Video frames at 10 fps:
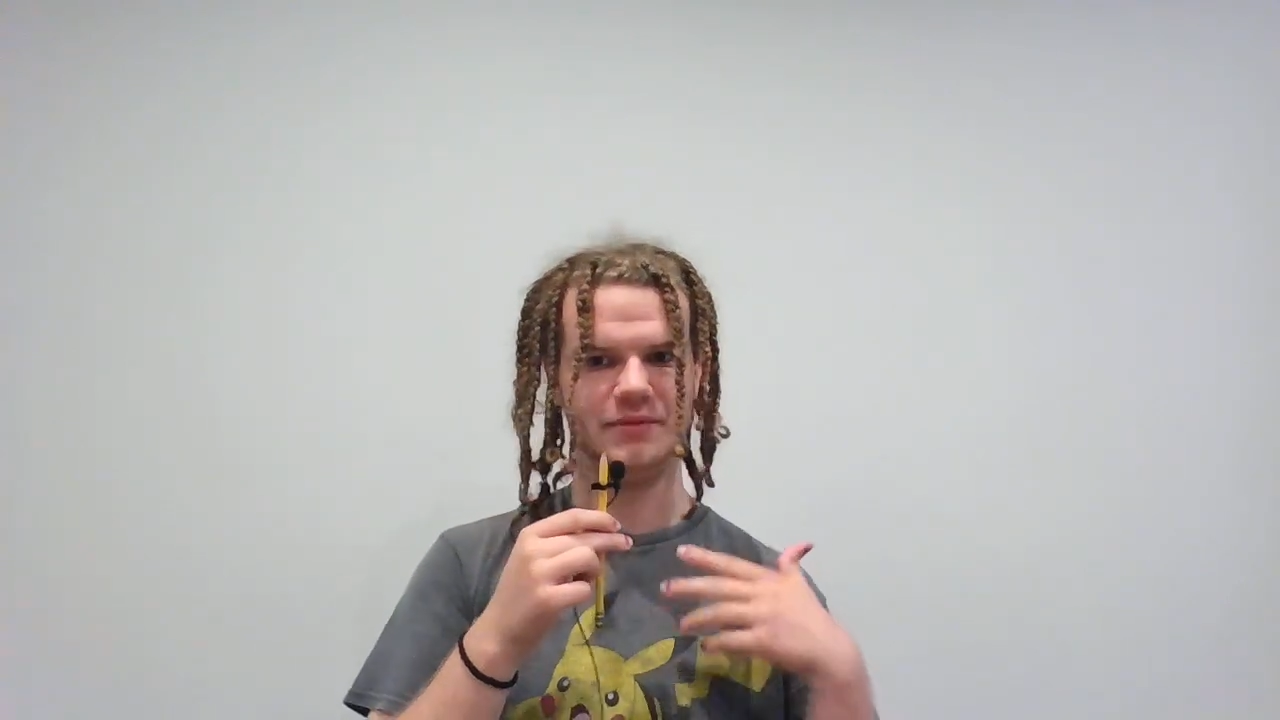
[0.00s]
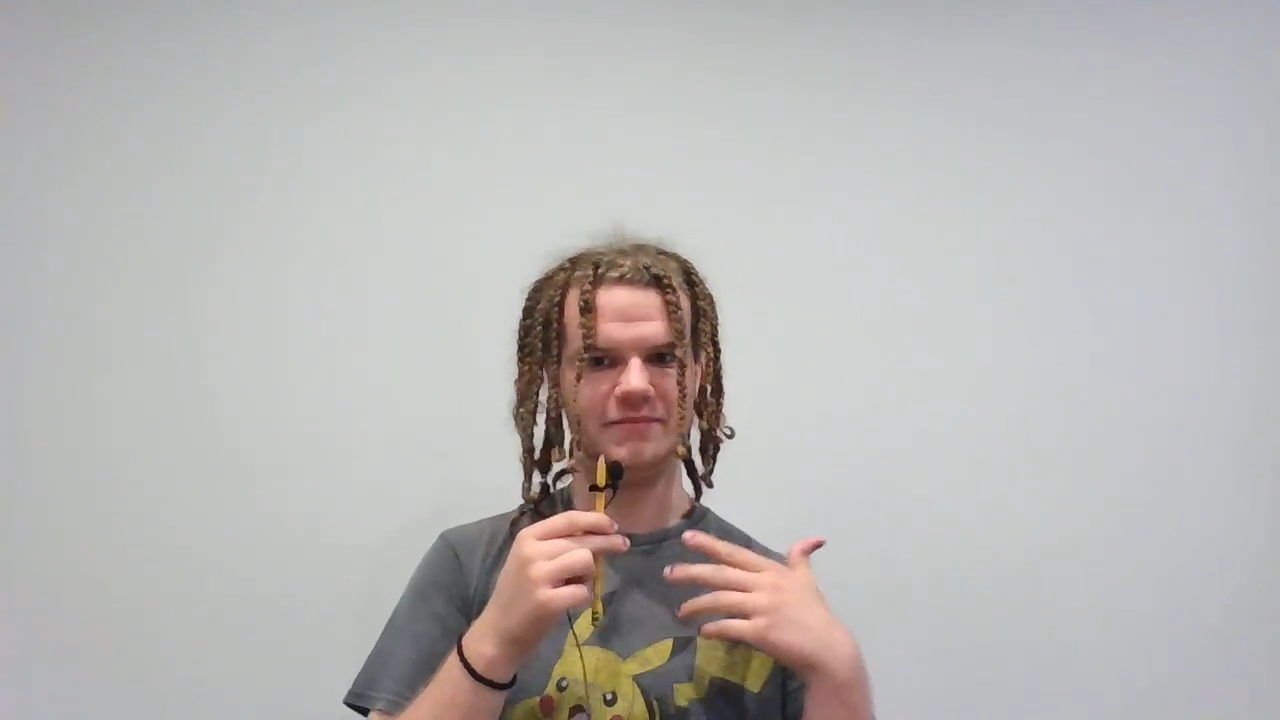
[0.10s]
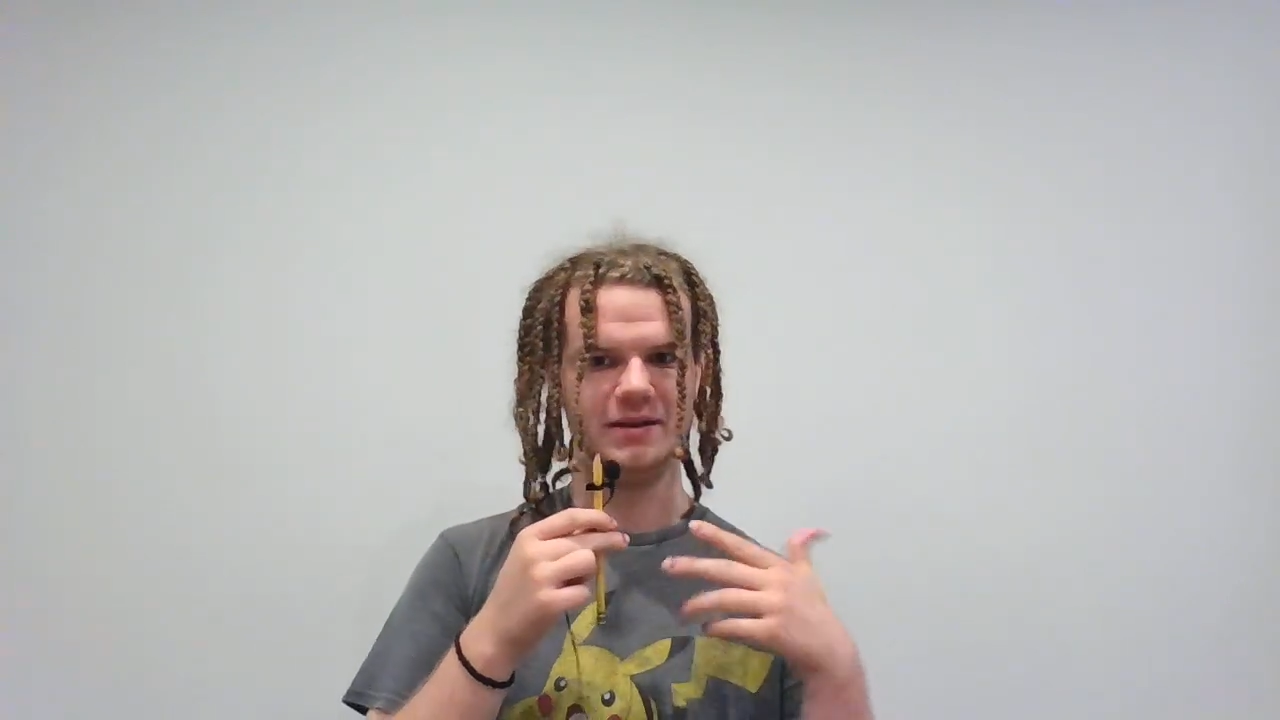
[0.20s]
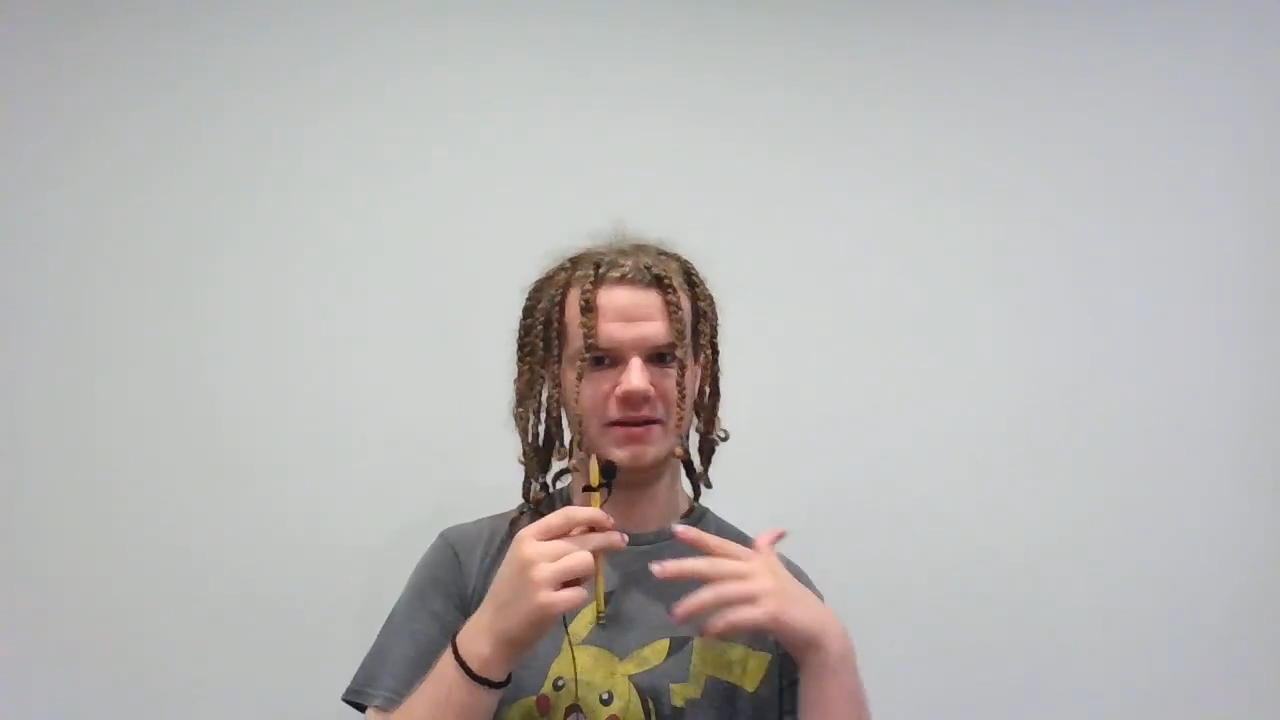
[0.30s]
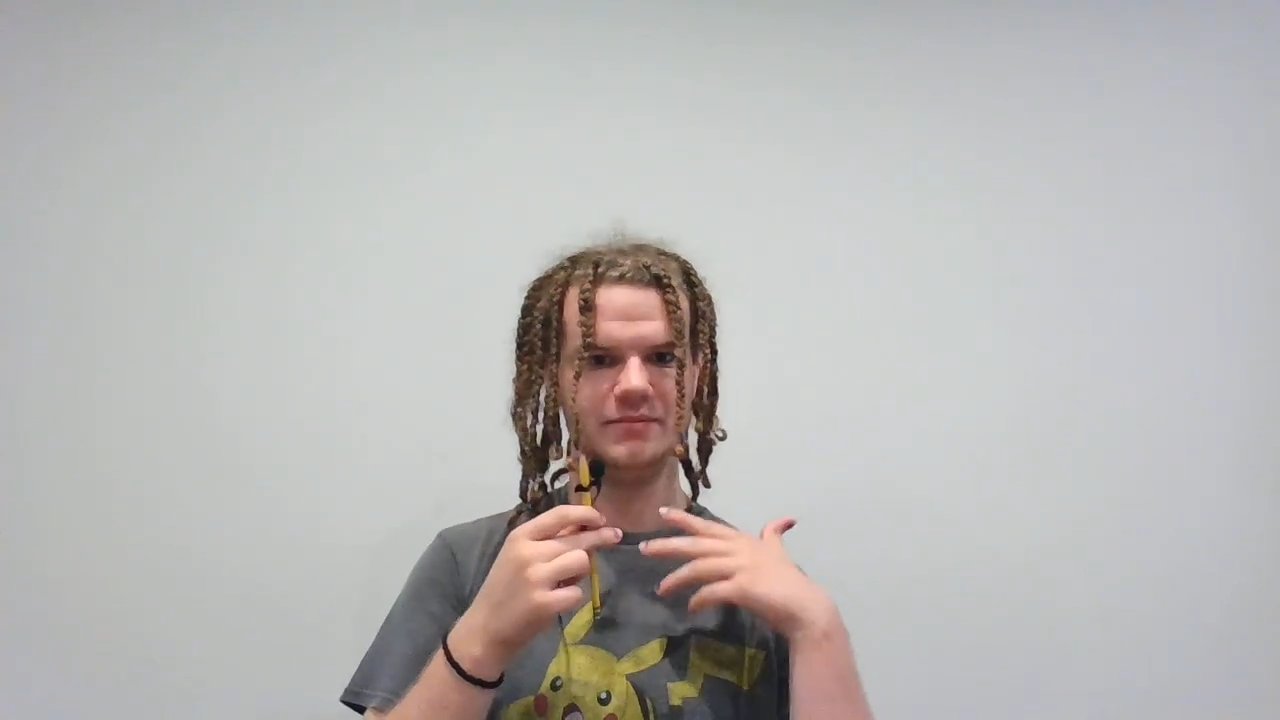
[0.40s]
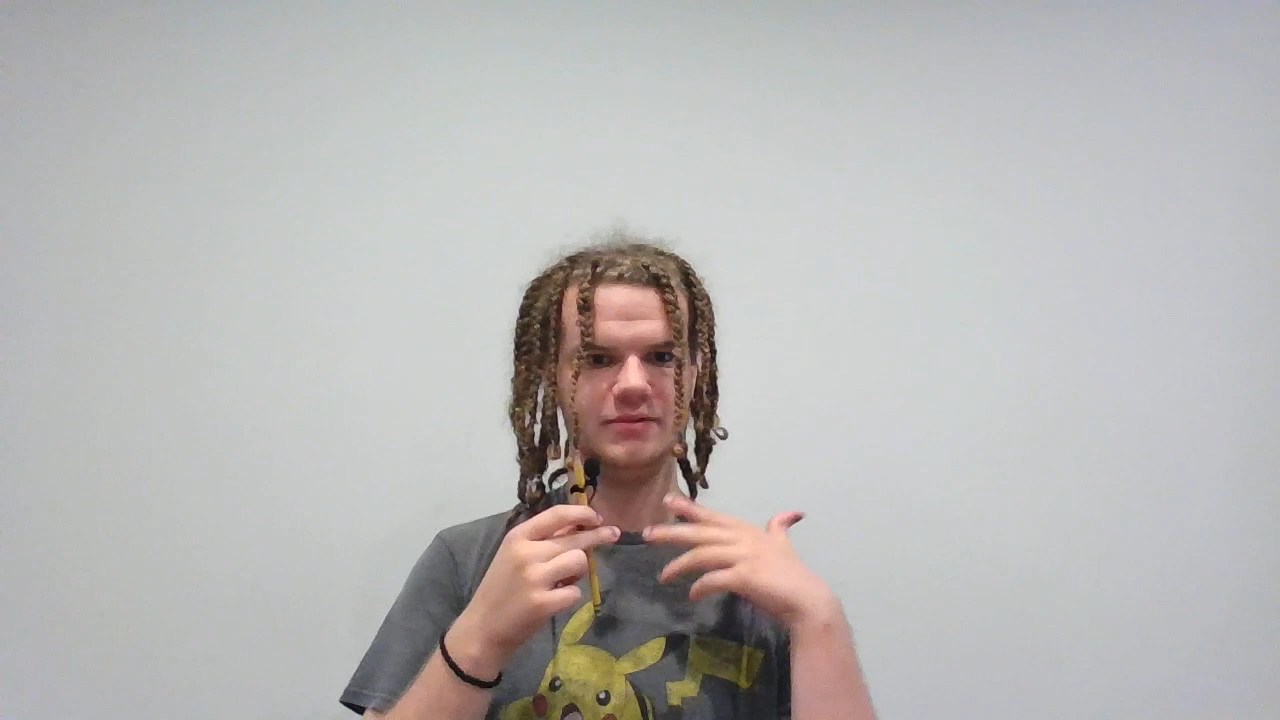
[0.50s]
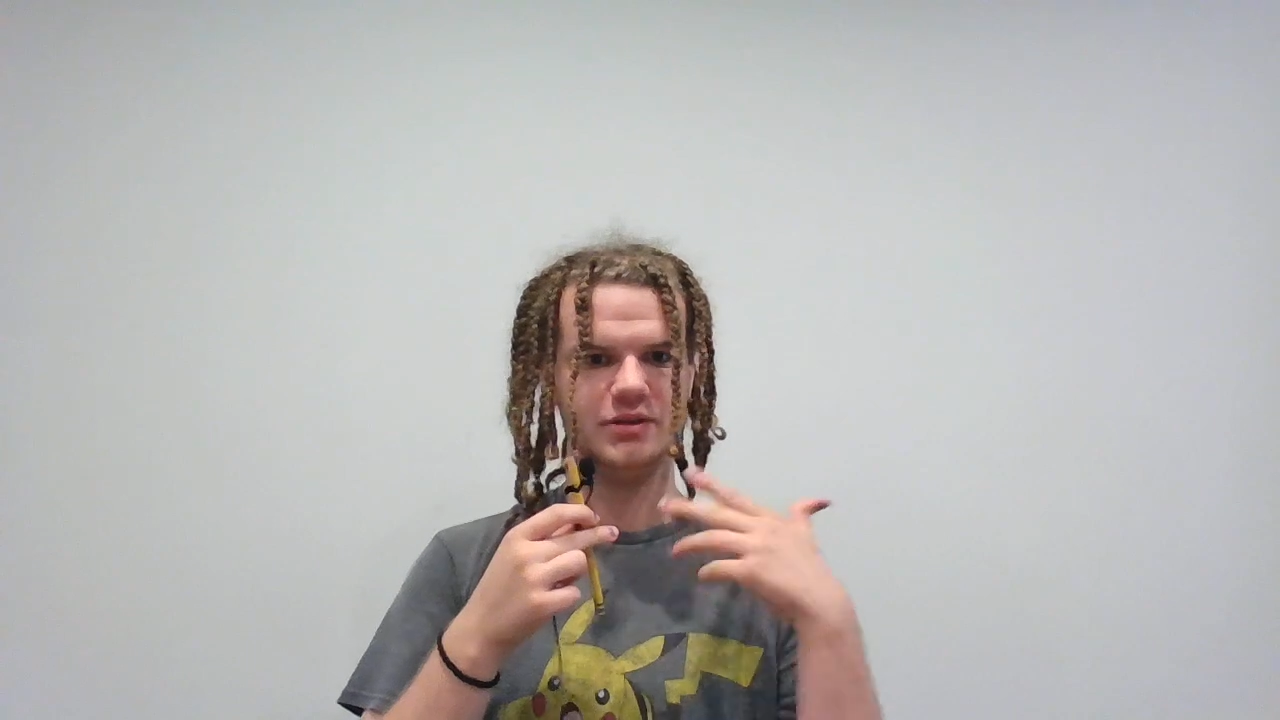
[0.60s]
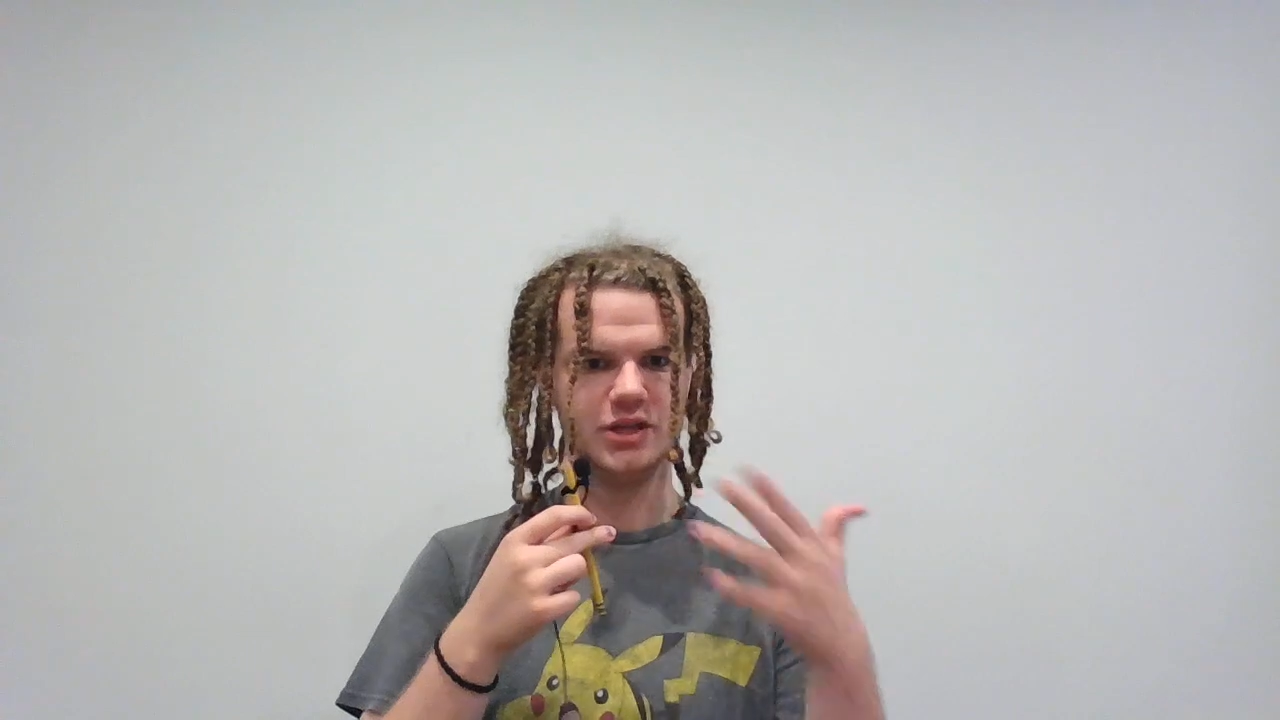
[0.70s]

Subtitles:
we've been